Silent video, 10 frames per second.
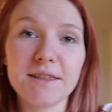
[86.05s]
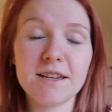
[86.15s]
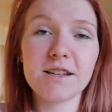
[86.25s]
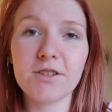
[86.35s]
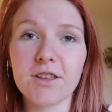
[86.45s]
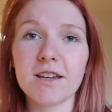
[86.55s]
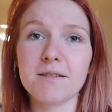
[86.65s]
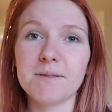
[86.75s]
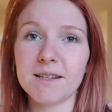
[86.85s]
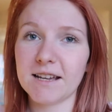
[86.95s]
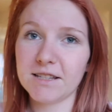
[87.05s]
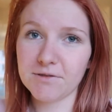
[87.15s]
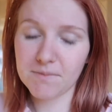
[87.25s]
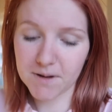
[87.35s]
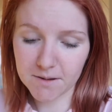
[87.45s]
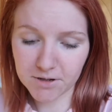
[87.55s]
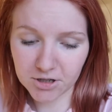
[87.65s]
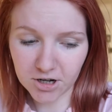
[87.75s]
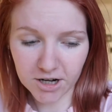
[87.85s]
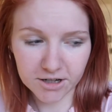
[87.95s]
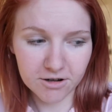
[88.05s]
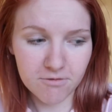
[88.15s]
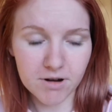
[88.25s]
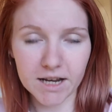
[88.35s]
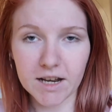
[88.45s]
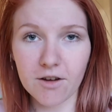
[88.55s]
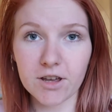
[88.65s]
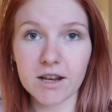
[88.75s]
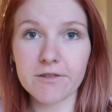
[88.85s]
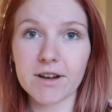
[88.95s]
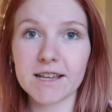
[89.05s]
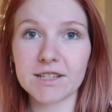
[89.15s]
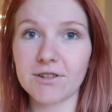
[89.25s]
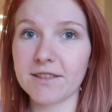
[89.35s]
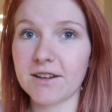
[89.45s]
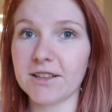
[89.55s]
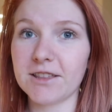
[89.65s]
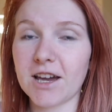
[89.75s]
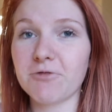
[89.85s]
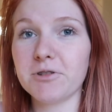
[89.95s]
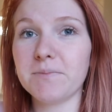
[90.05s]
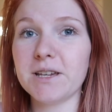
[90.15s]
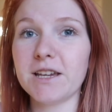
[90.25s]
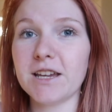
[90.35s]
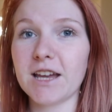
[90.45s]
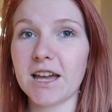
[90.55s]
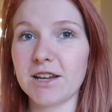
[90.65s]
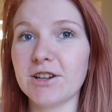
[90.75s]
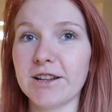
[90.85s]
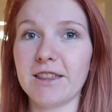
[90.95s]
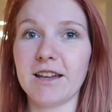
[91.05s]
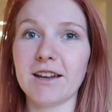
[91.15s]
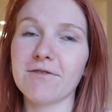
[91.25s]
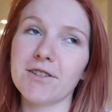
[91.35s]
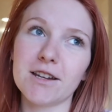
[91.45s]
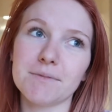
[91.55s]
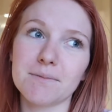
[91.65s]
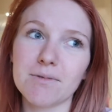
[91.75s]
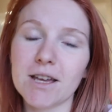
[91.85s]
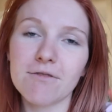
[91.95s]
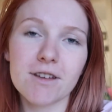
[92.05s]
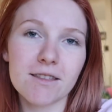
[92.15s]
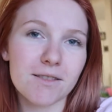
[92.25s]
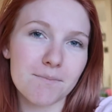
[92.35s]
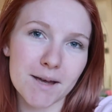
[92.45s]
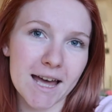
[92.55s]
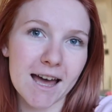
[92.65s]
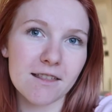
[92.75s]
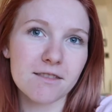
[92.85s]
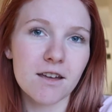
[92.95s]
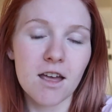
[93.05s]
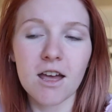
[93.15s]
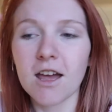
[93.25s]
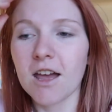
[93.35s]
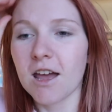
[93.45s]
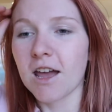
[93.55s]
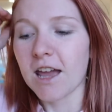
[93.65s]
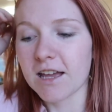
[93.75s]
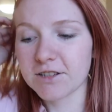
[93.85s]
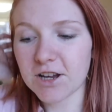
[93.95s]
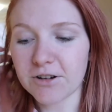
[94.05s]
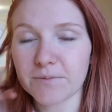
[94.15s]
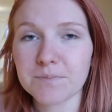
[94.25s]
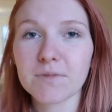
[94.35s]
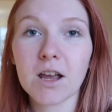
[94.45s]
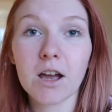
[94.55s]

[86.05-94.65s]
The kids are like obsessed with Baby Shark right now anyway, so I thought that that would be a good thing for them to play with in the bath. So